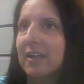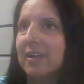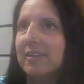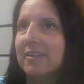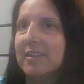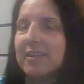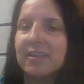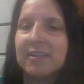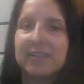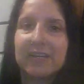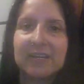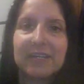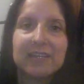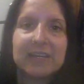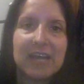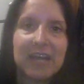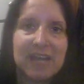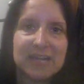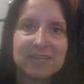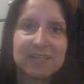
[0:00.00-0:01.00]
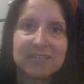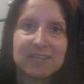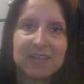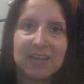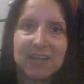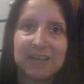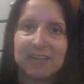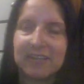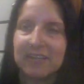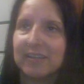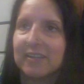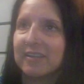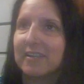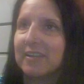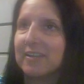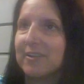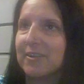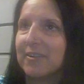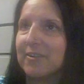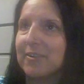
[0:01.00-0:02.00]
And then, like, the
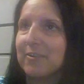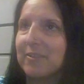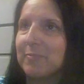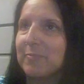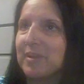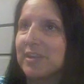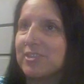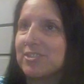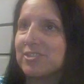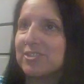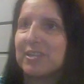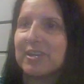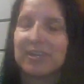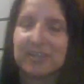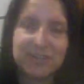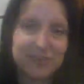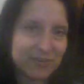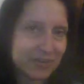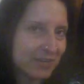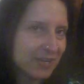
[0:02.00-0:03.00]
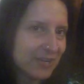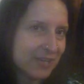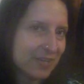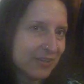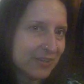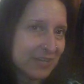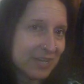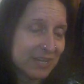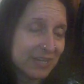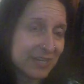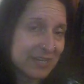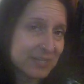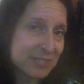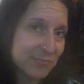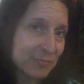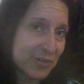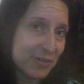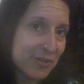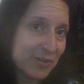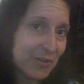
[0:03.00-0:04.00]
gaslighting, you mention it, or you kind of let
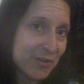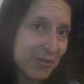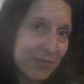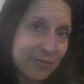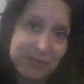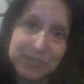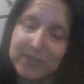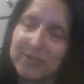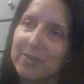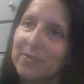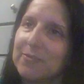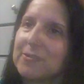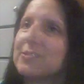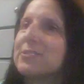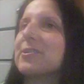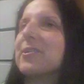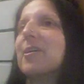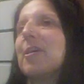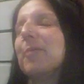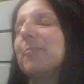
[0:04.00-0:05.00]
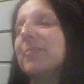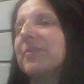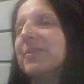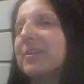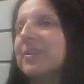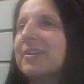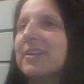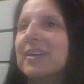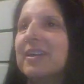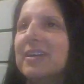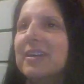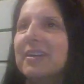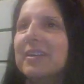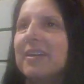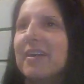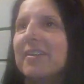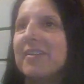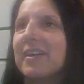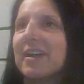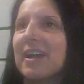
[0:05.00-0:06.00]
someone know, what's up, and
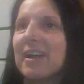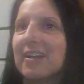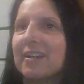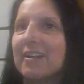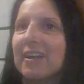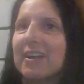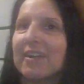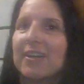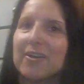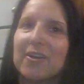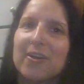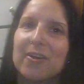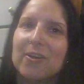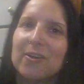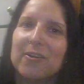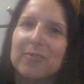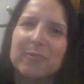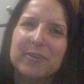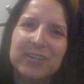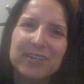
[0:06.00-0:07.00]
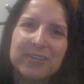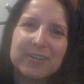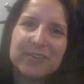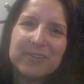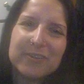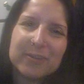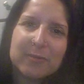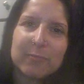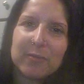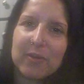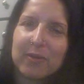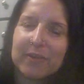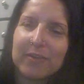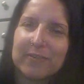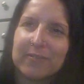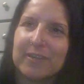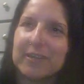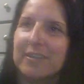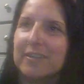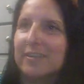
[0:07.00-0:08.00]
they act like, oh, well, they're part
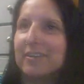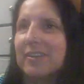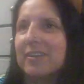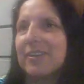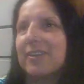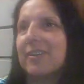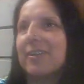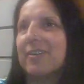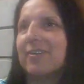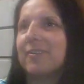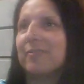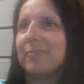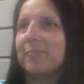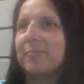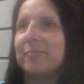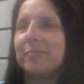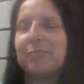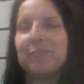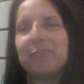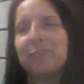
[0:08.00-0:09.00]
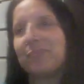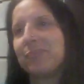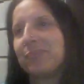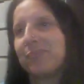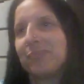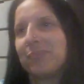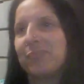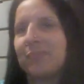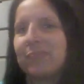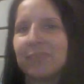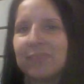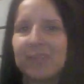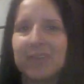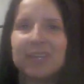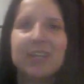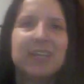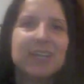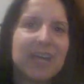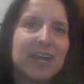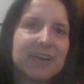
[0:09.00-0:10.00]
of it, You know
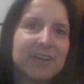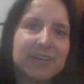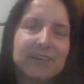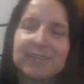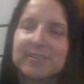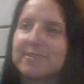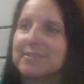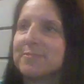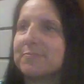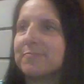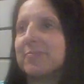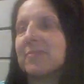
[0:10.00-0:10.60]
how it is.